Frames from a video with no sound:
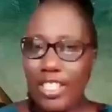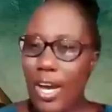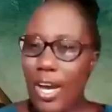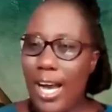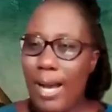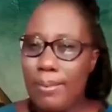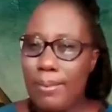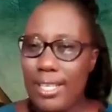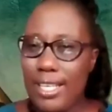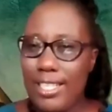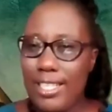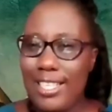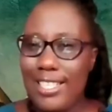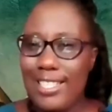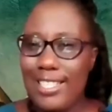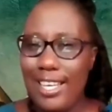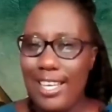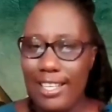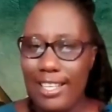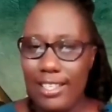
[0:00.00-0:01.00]
you're happy that they're
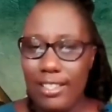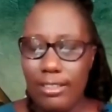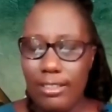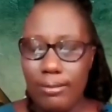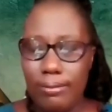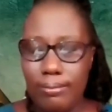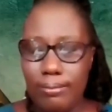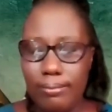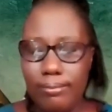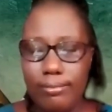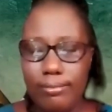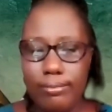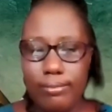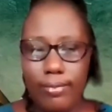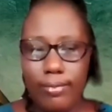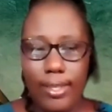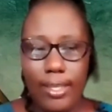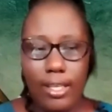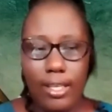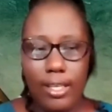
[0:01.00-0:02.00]
dead,
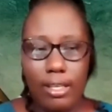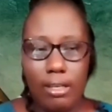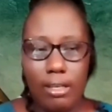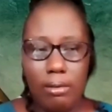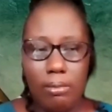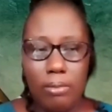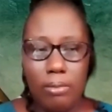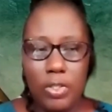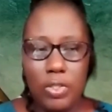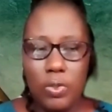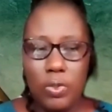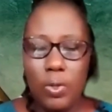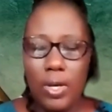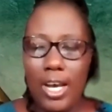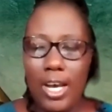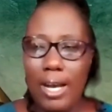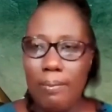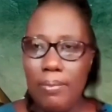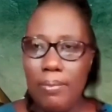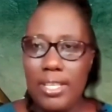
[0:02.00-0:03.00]
but you
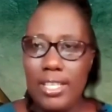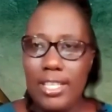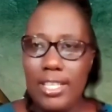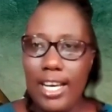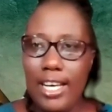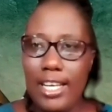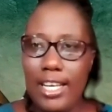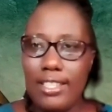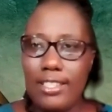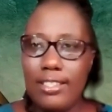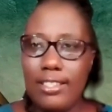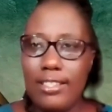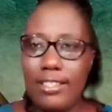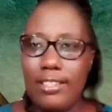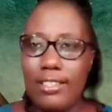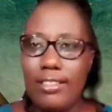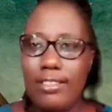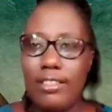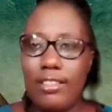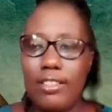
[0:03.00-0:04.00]
are happy that
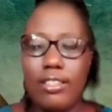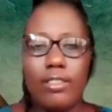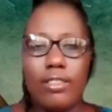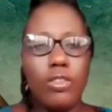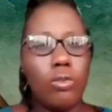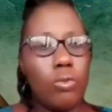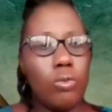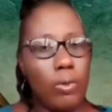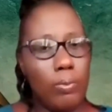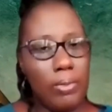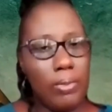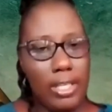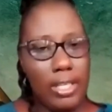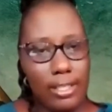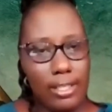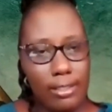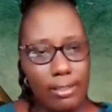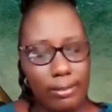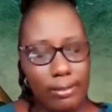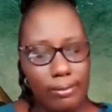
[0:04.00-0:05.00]
no more
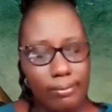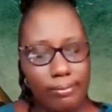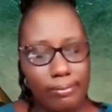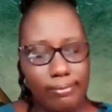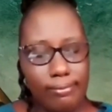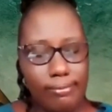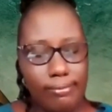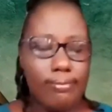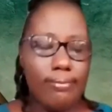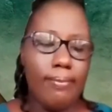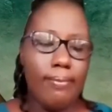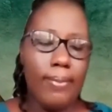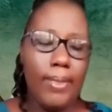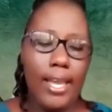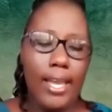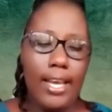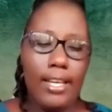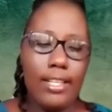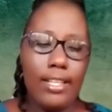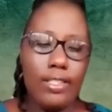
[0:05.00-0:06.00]
pain.
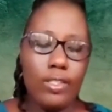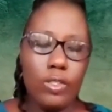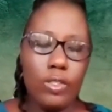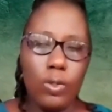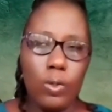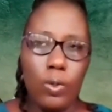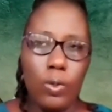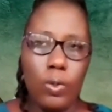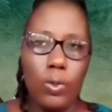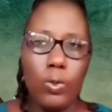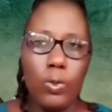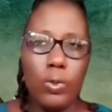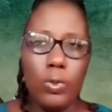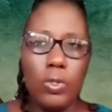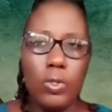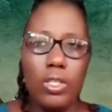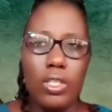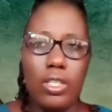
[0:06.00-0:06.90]
And so,